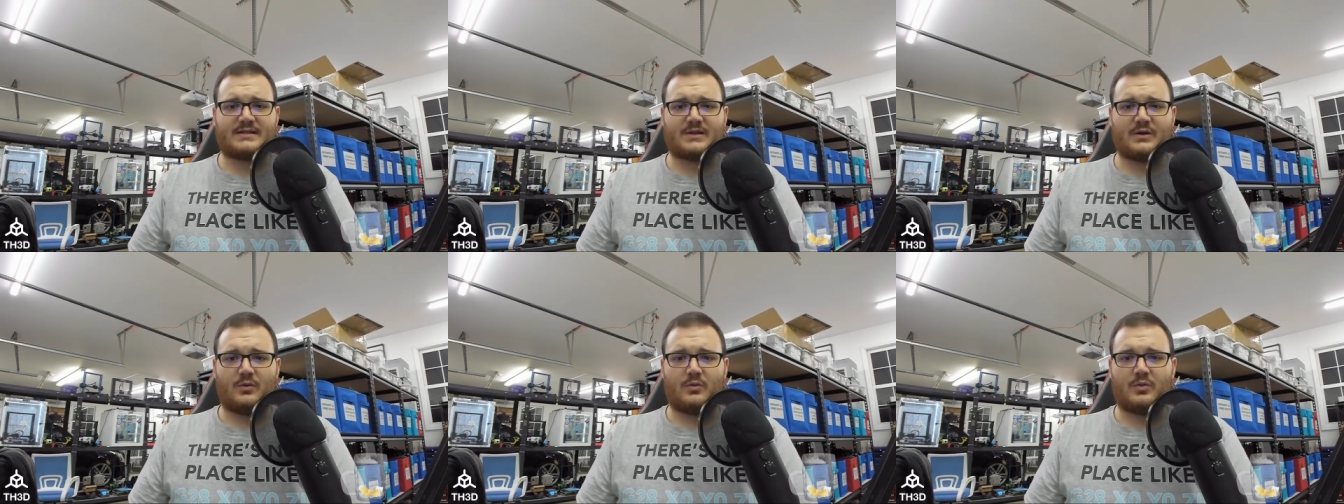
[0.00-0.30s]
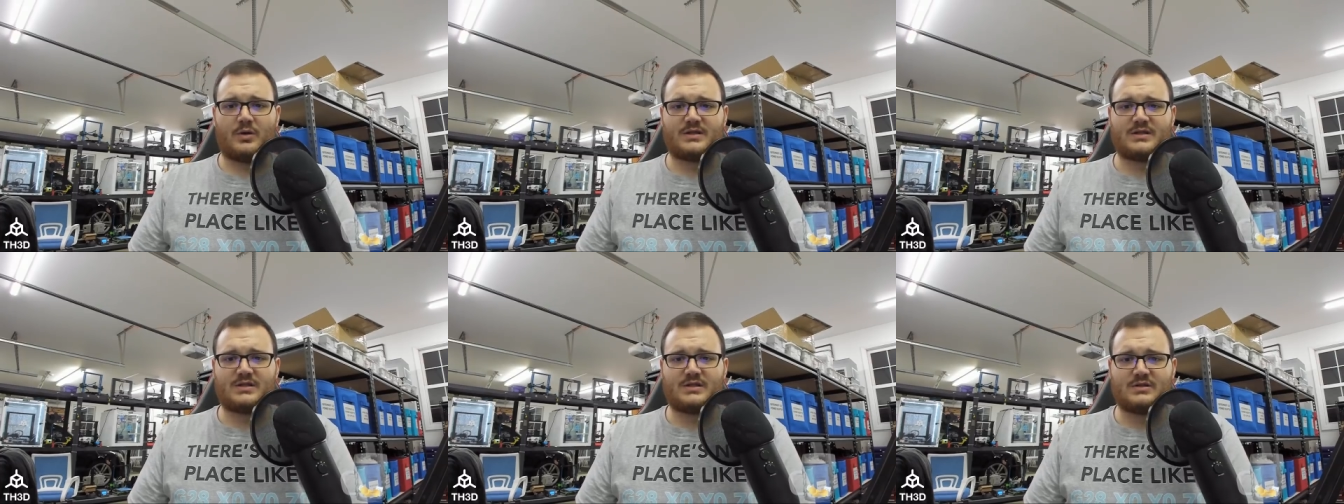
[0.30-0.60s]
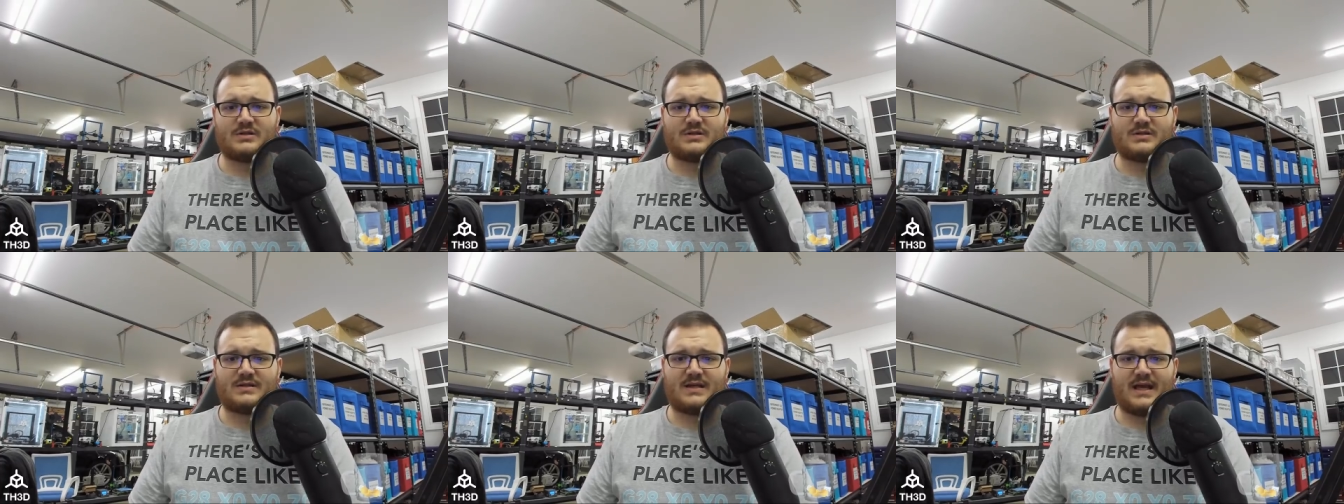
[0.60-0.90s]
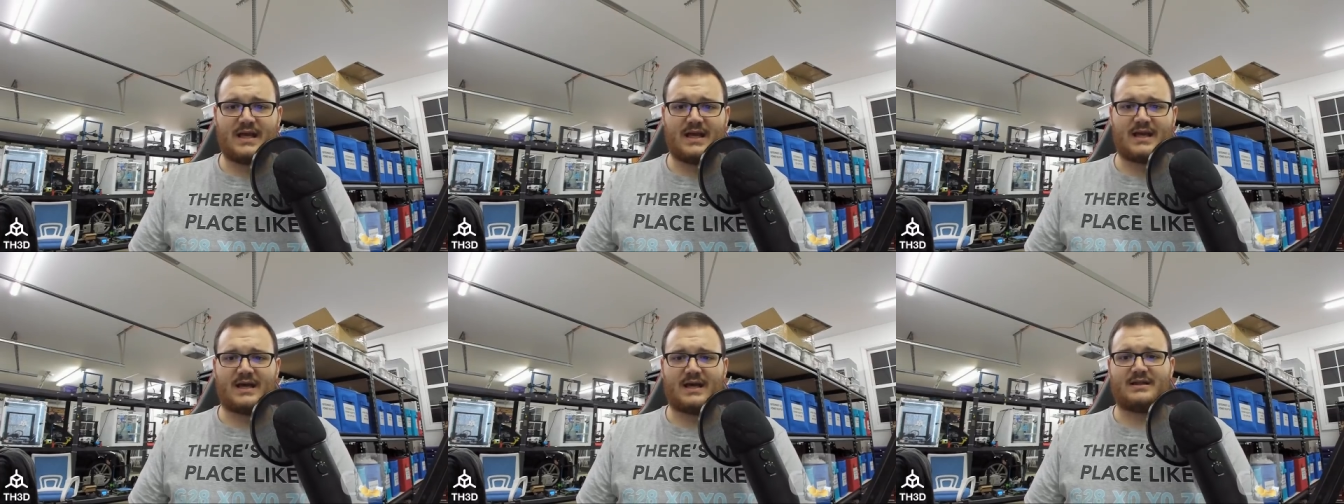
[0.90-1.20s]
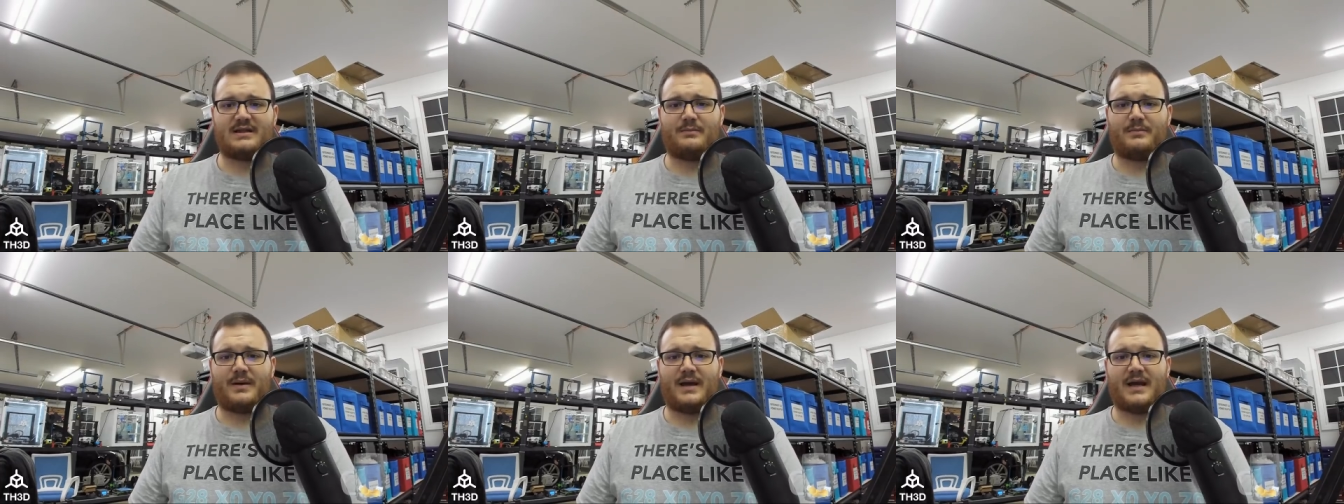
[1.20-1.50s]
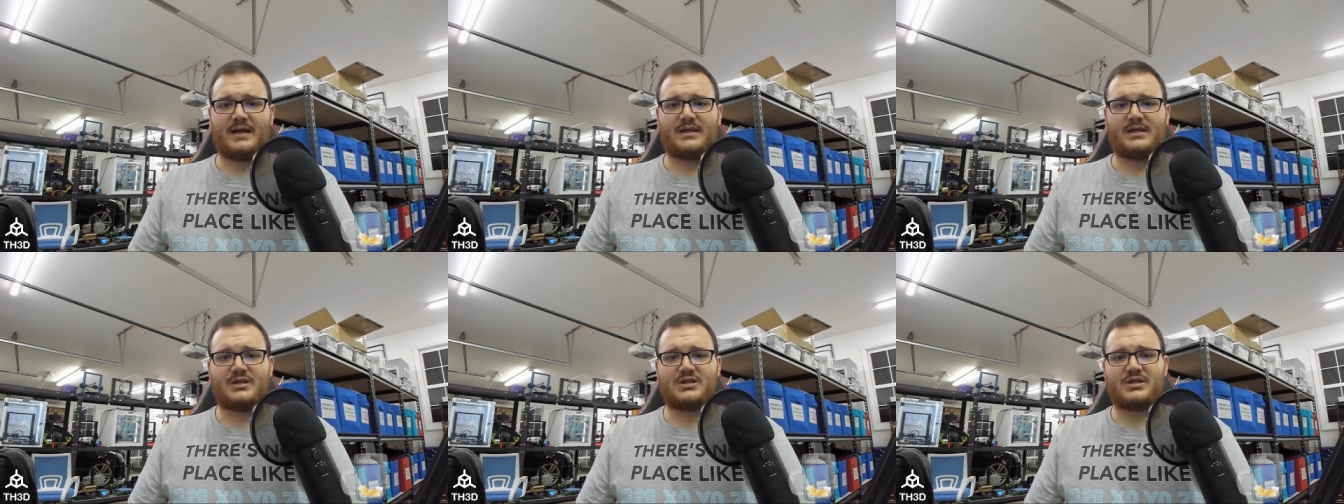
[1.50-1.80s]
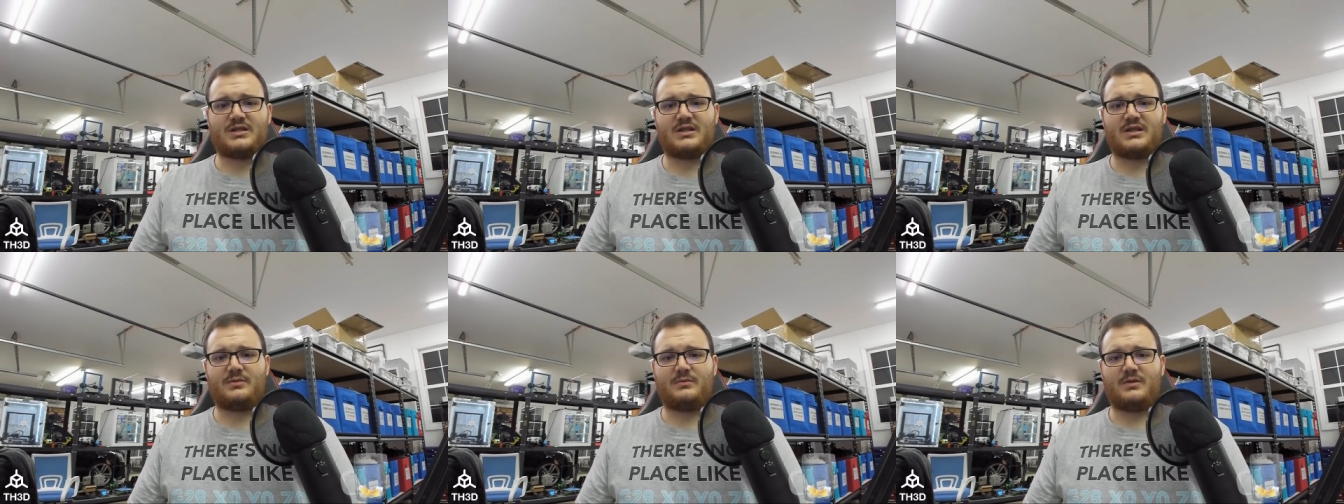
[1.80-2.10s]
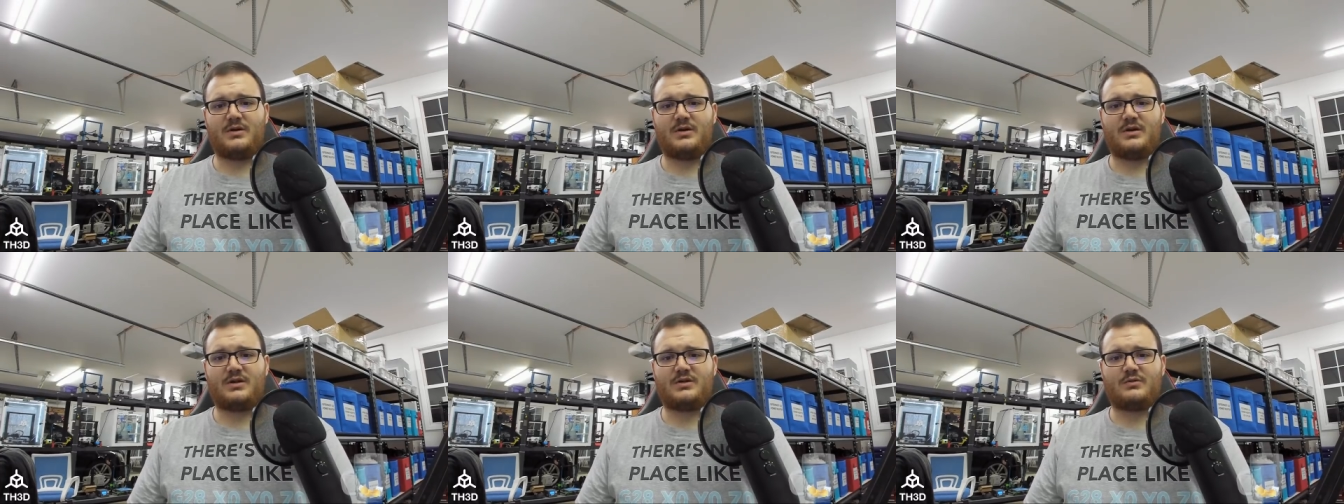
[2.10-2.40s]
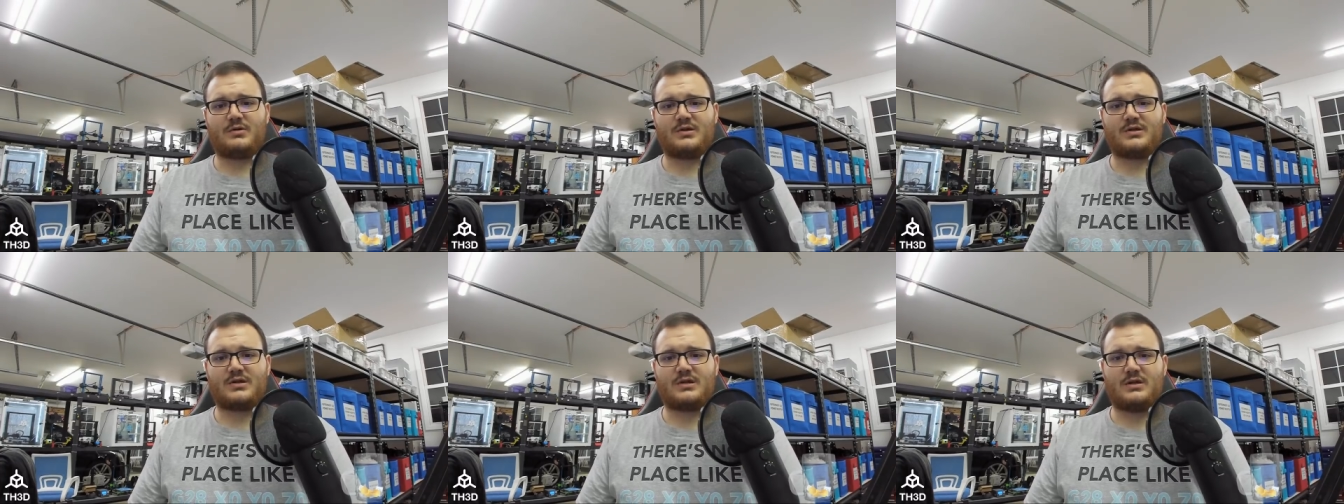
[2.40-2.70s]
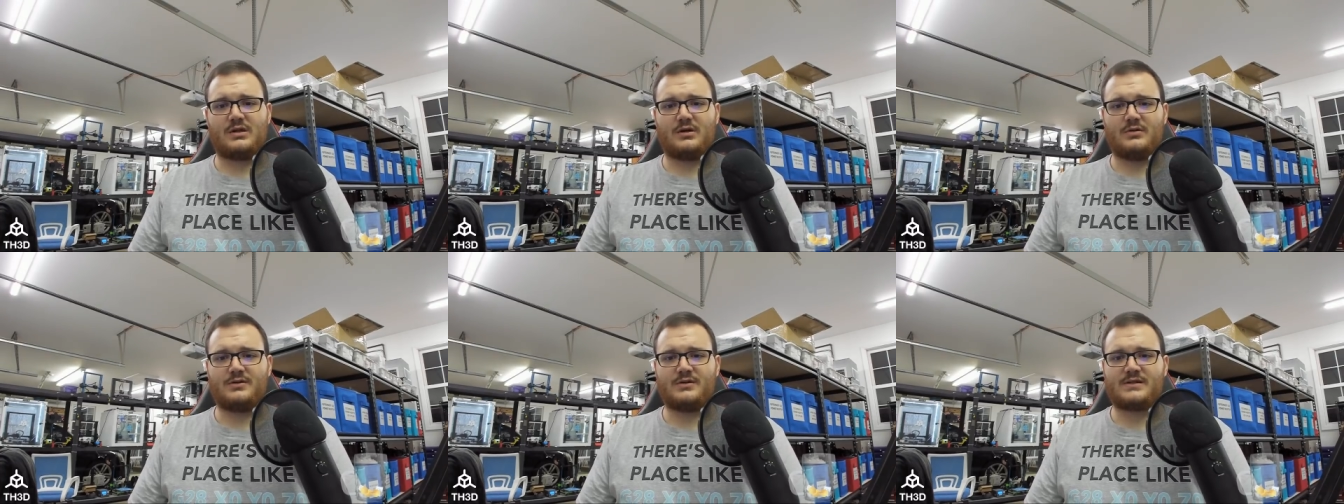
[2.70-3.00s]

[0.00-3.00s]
what's your take on the backlash in the community towards clones?